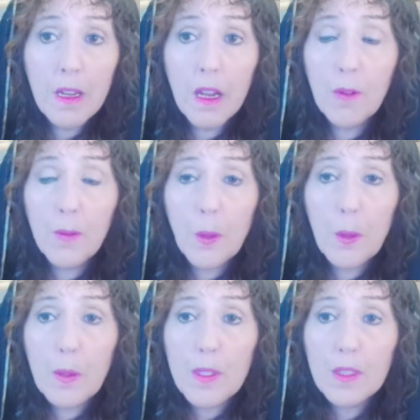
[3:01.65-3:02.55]
of
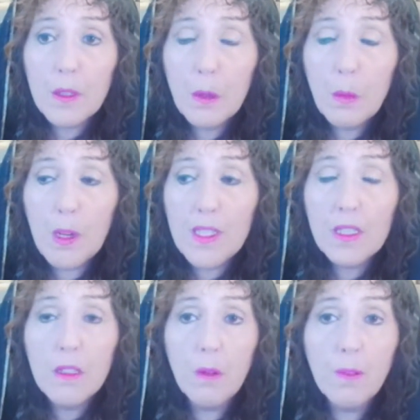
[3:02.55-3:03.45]
folks who want to
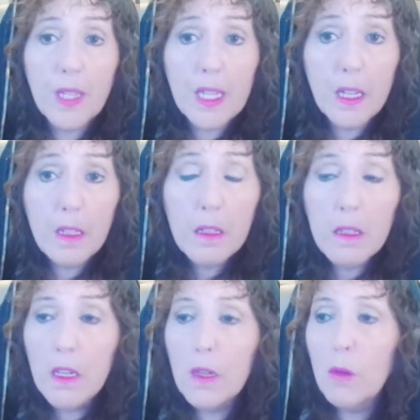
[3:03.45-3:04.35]
go vegan
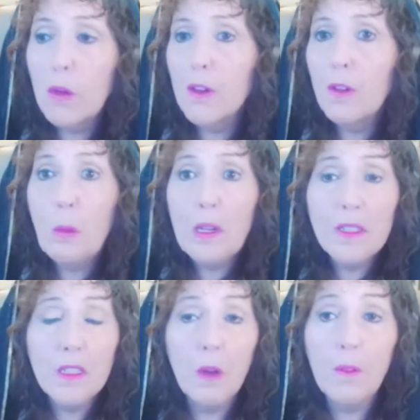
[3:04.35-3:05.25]
or who want
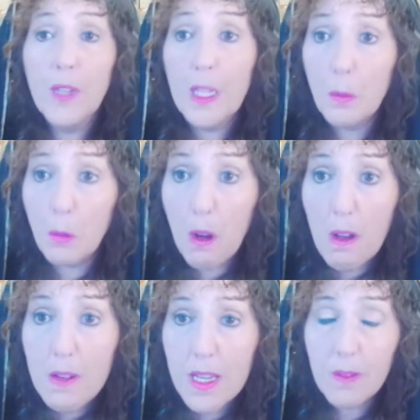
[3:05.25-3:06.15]
to go vegan
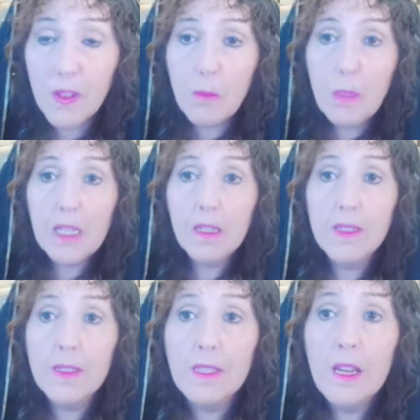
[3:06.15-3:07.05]
raw even,
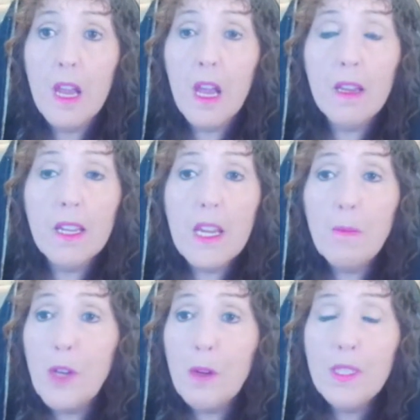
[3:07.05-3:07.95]
because
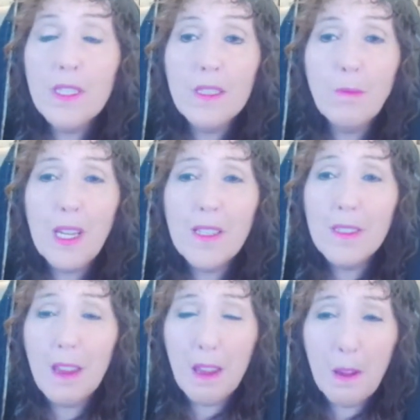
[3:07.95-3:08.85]
hypnosis makes
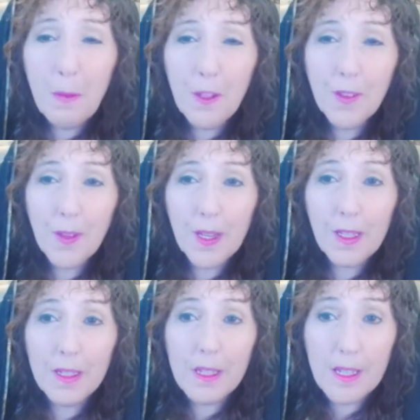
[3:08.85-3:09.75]
everything
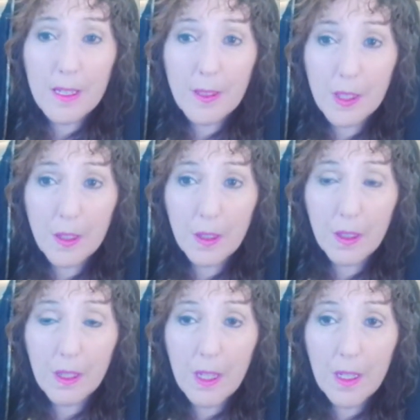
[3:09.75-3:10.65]
easier,
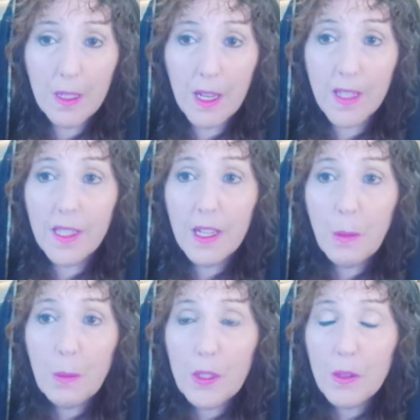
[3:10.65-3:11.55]
and it
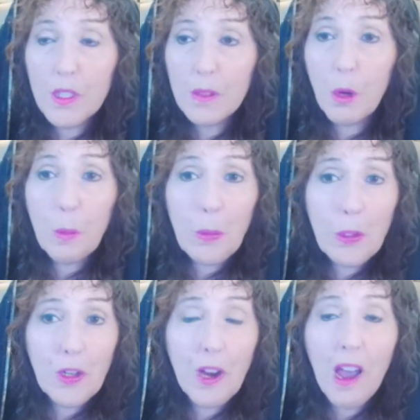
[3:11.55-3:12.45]
helps you to open
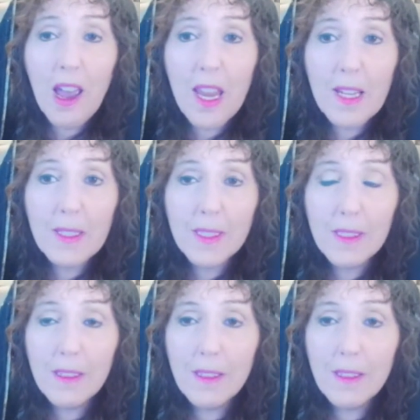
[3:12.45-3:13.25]
your eyes